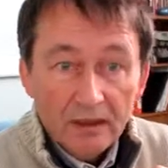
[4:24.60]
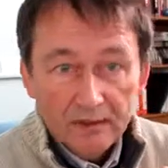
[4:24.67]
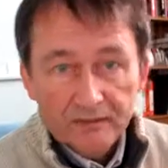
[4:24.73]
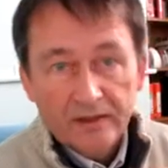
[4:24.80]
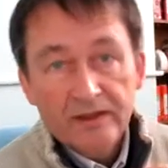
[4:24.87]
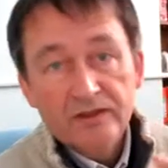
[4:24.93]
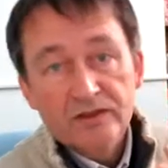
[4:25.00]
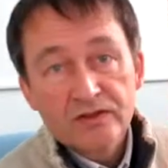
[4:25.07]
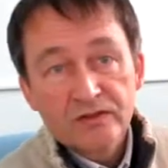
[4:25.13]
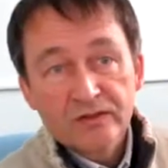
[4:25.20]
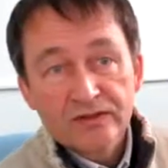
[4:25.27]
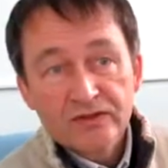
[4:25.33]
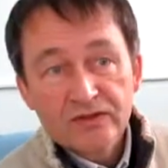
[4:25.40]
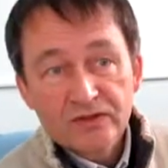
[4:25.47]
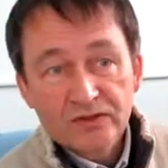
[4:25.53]
And that's where
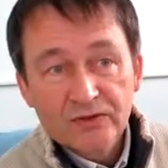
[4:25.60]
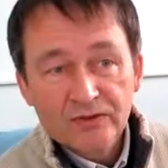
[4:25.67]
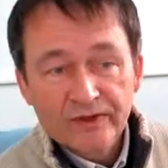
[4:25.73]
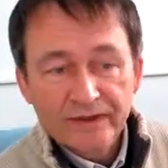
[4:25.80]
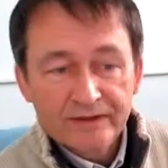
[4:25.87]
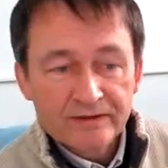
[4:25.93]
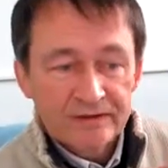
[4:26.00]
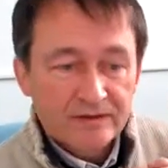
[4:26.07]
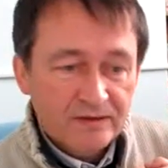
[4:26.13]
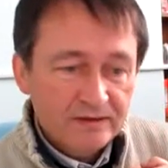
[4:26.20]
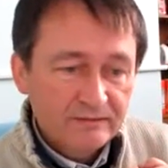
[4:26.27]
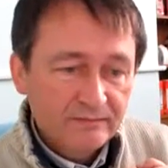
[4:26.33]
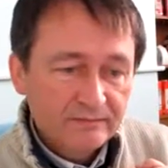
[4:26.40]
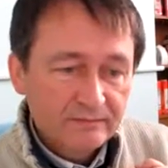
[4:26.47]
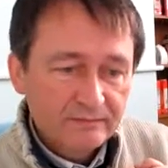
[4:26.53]
the story ends.
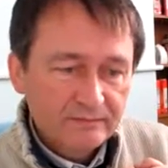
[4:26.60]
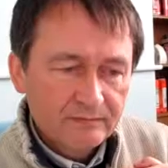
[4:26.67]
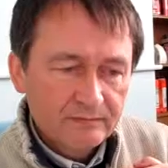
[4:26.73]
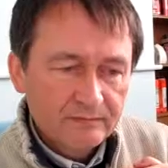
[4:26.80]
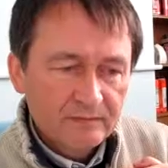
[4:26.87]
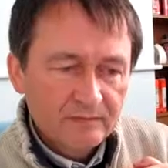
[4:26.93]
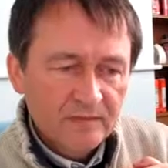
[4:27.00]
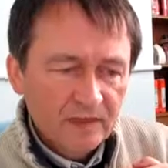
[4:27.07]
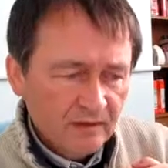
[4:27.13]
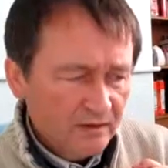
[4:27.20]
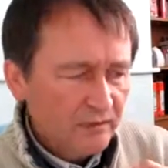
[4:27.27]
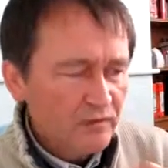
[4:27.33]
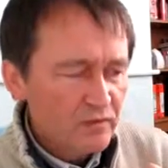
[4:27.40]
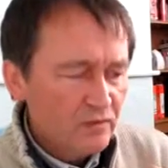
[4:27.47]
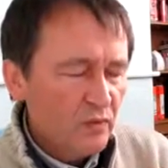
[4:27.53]

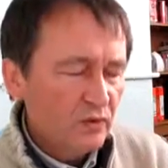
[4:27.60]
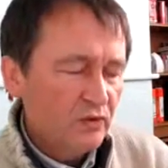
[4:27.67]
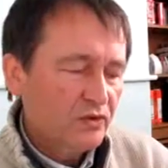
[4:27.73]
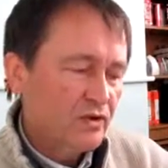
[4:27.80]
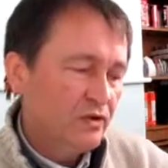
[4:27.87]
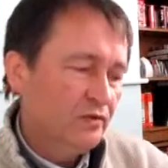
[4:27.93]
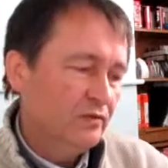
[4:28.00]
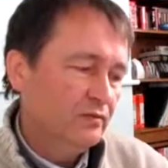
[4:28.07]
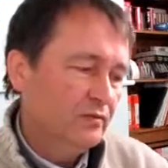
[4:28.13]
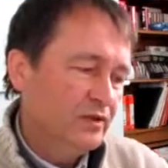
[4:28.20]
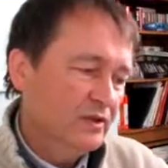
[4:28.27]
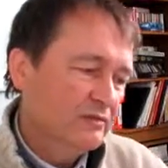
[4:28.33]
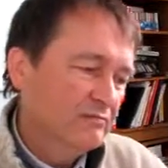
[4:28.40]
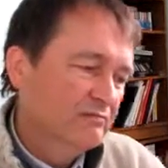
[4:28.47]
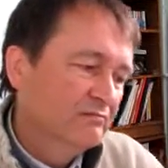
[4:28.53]
There was more to come, but